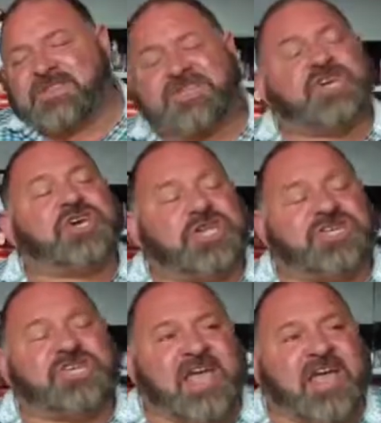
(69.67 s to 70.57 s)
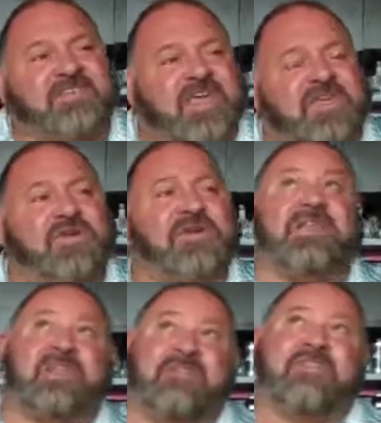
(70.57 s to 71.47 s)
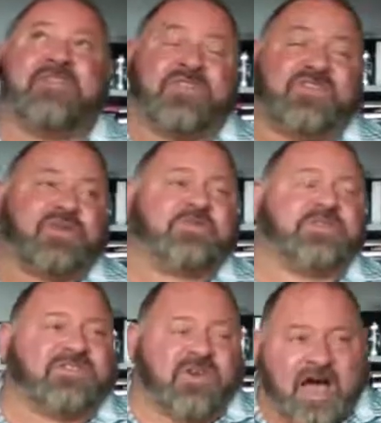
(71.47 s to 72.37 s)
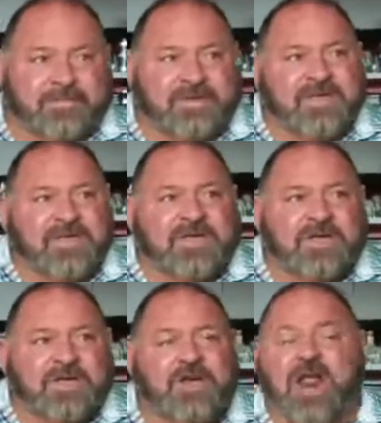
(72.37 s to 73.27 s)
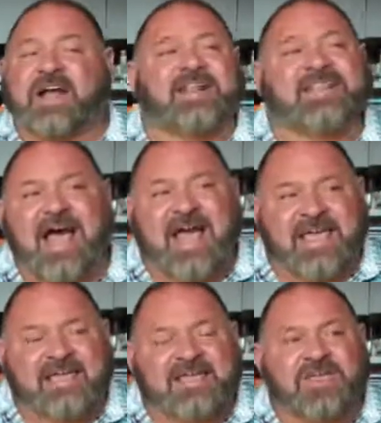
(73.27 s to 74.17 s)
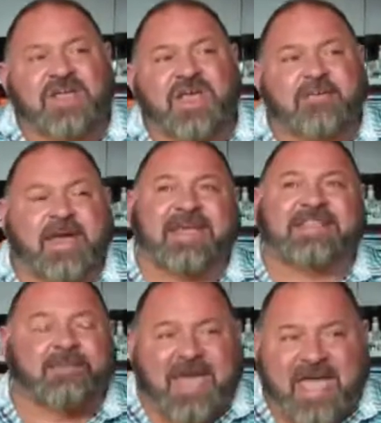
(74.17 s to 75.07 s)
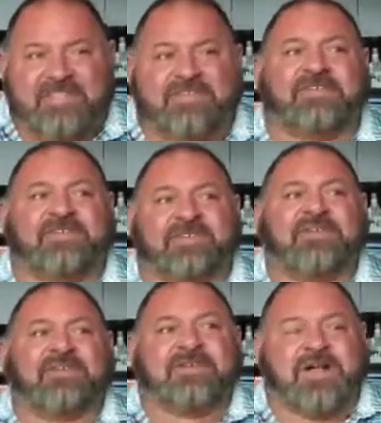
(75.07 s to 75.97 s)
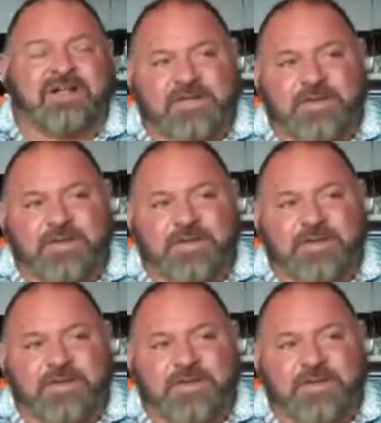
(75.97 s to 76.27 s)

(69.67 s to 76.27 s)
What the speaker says: there's a good chance that you can, even if you swim to the top, you're not going to die. You know, you might get the bends a